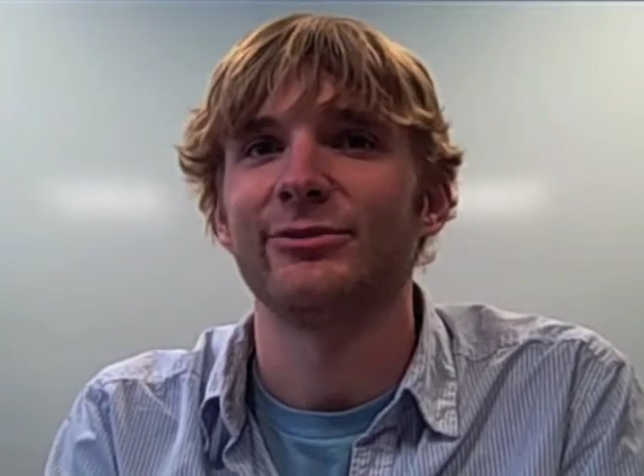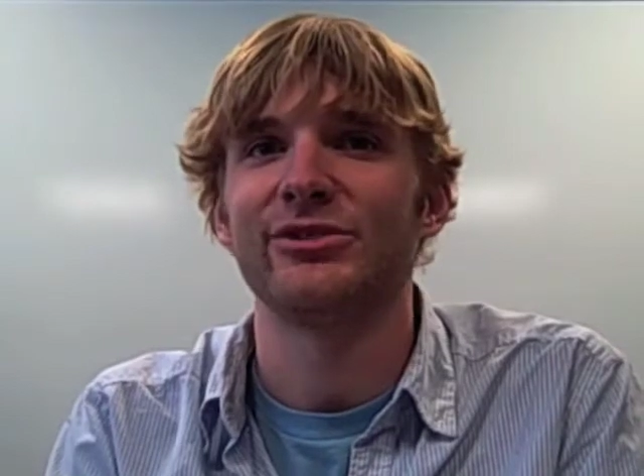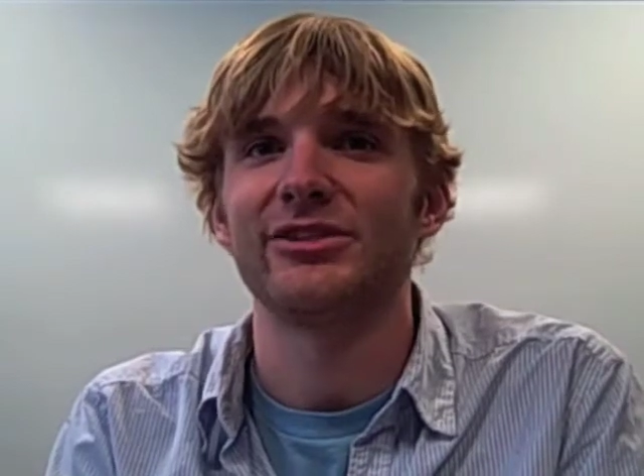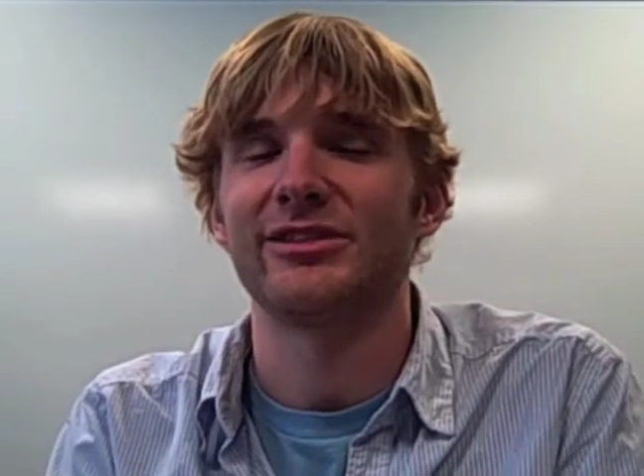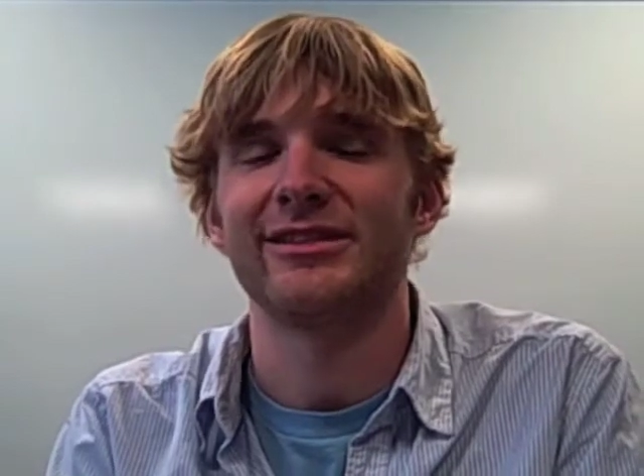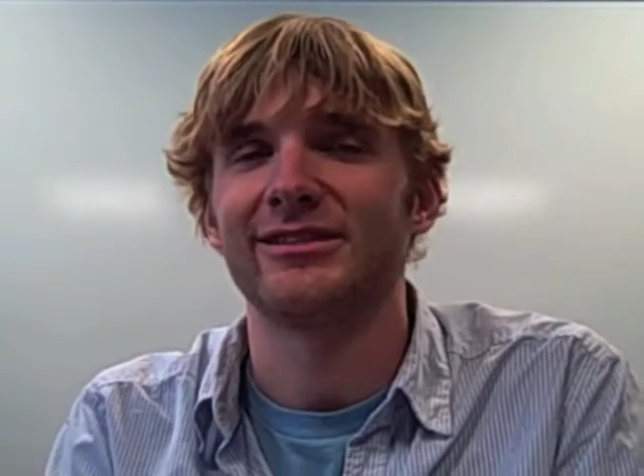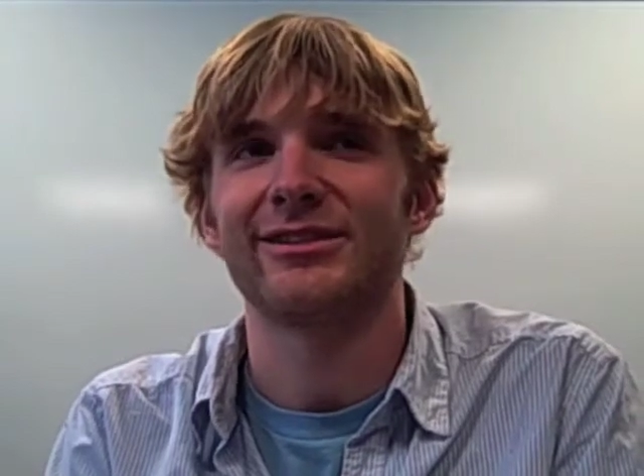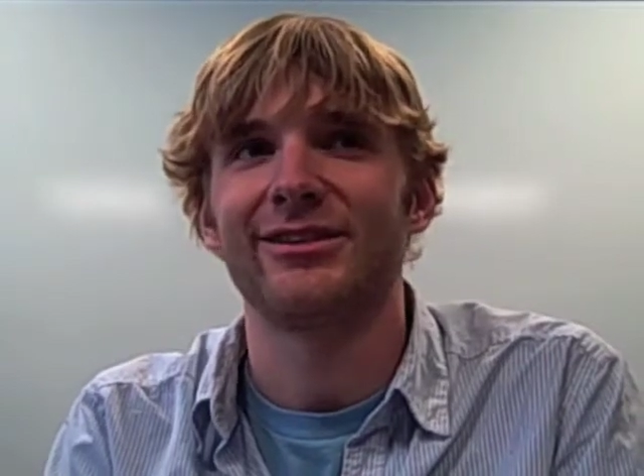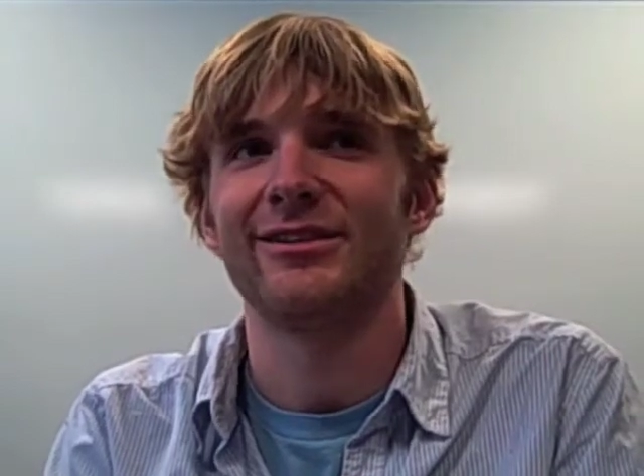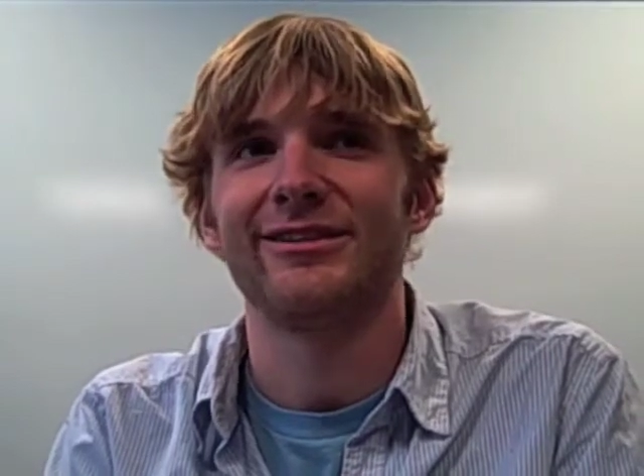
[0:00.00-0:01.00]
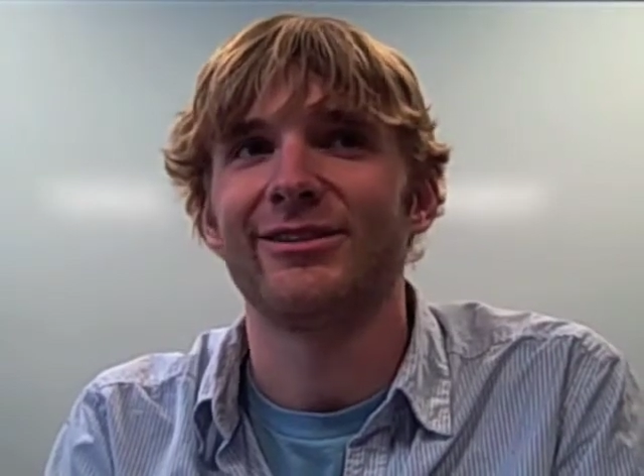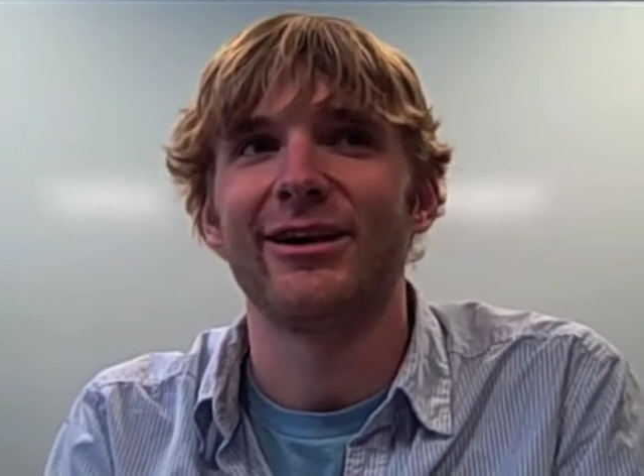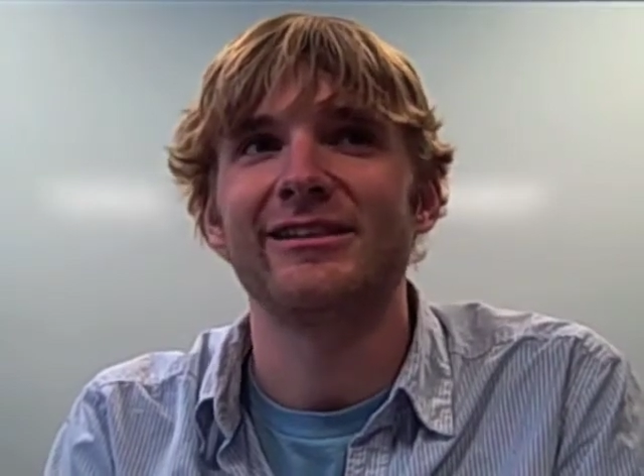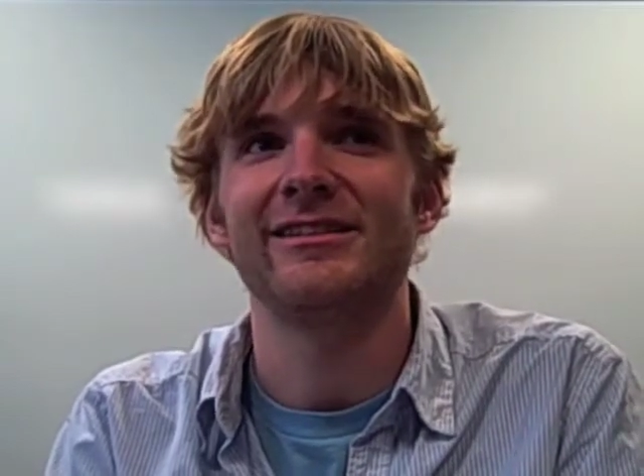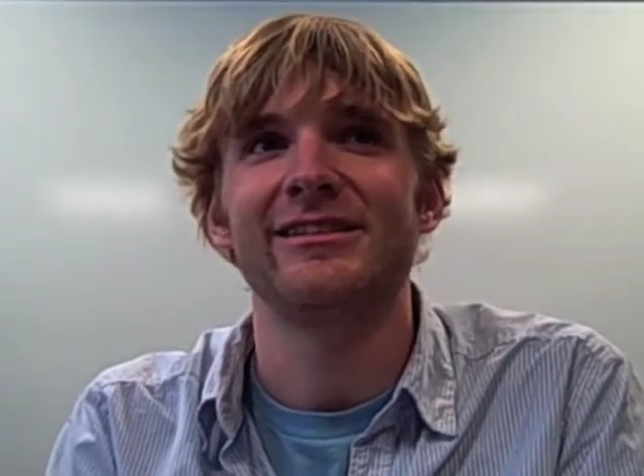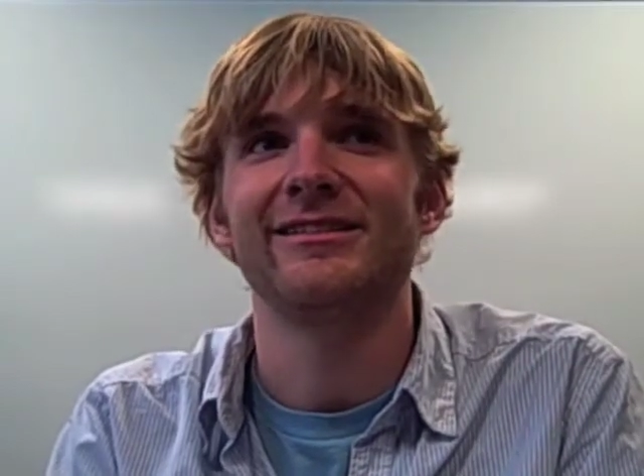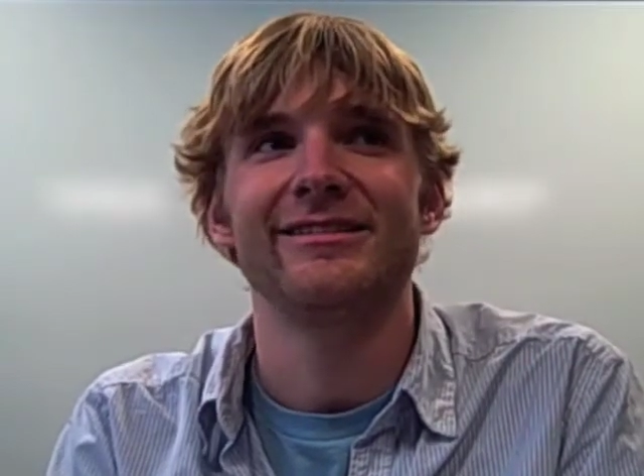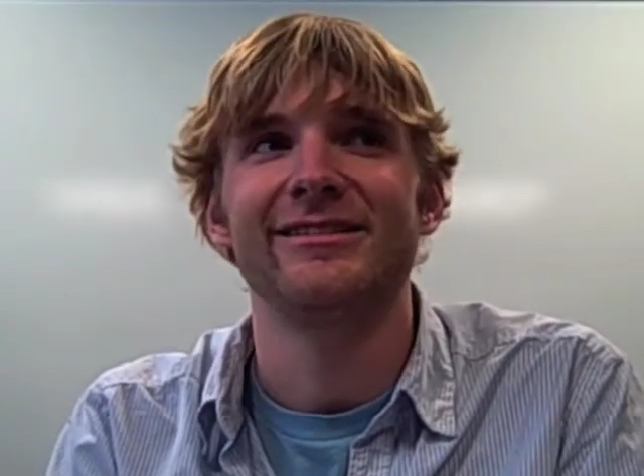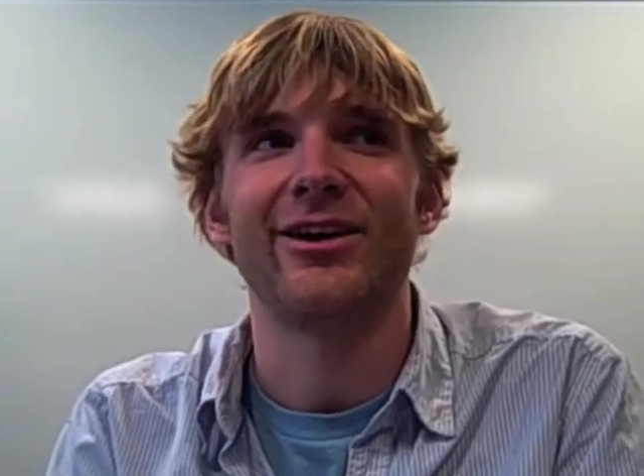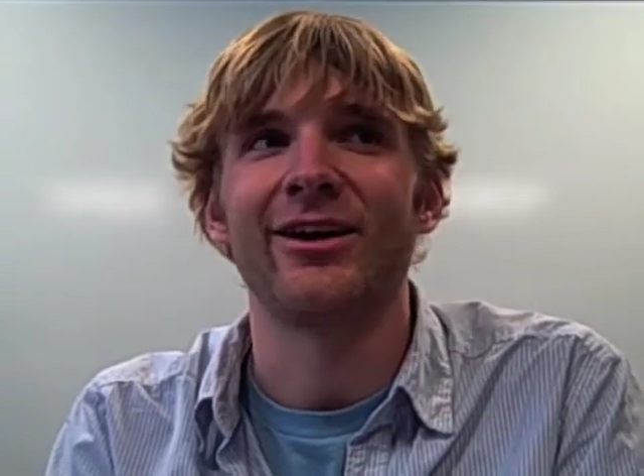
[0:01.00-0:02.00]
It was just this crazy
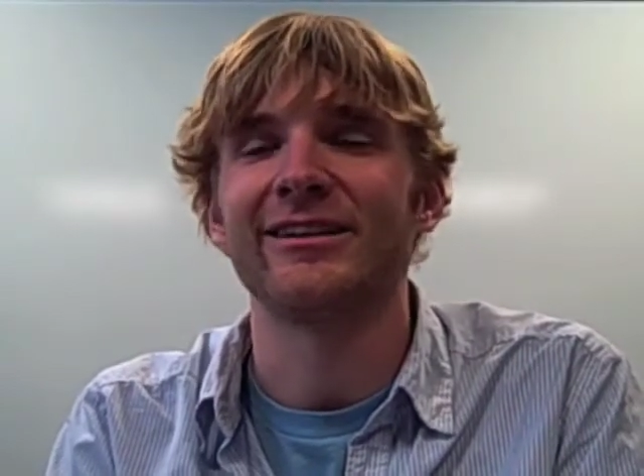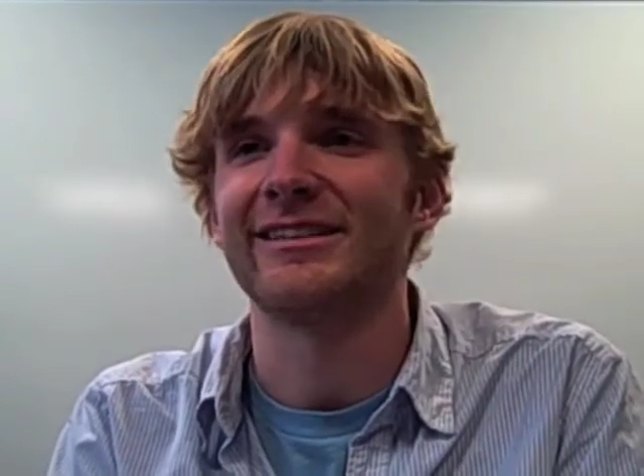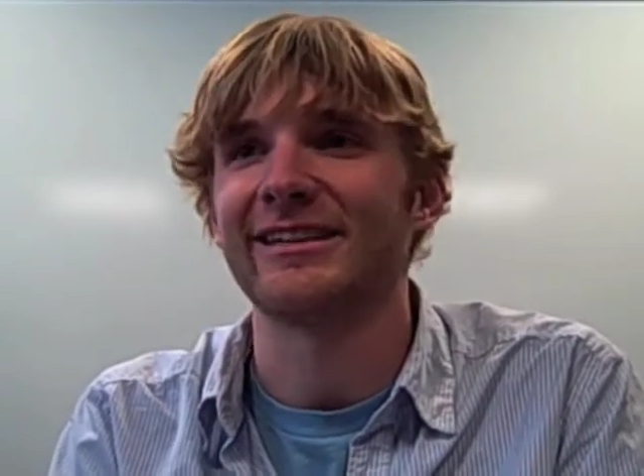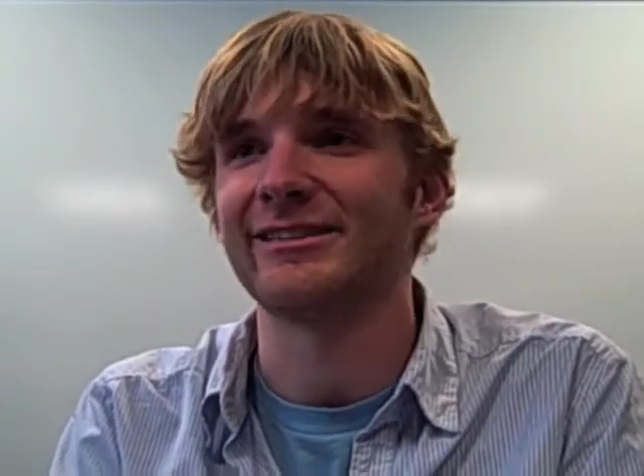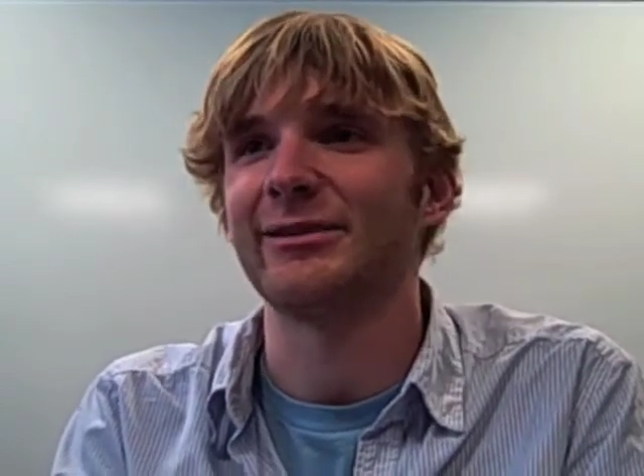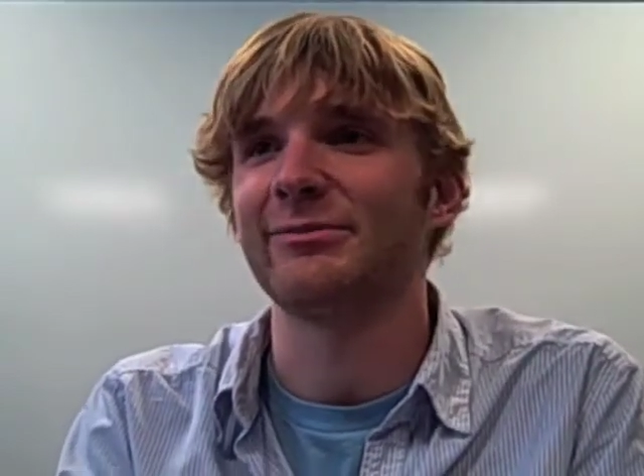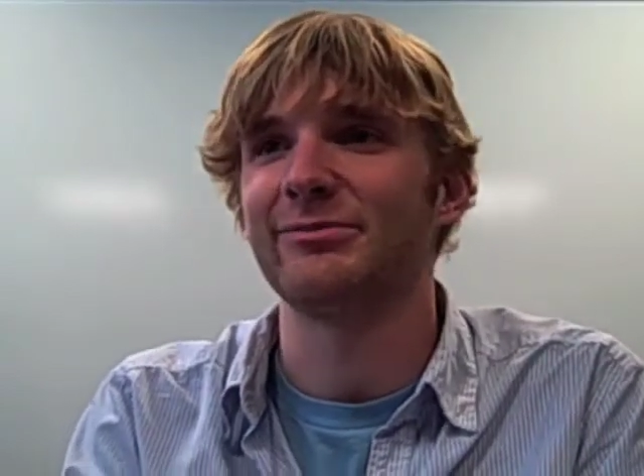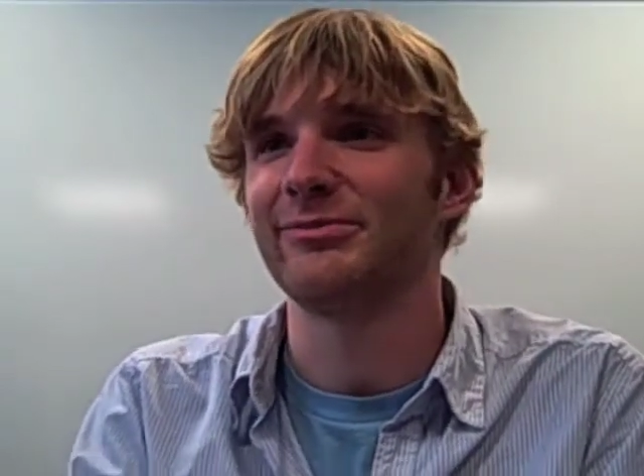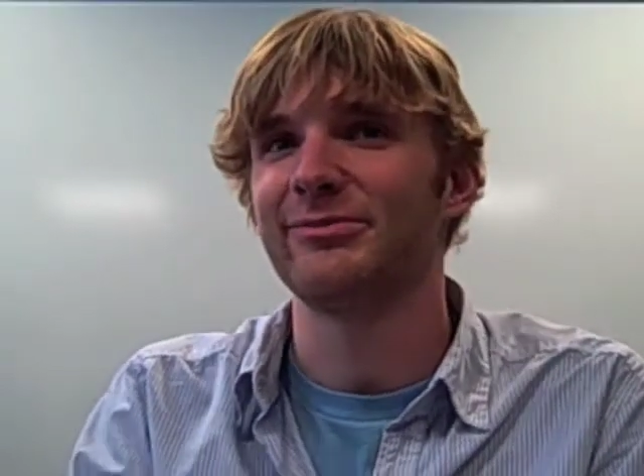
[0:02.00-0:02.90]
architecture.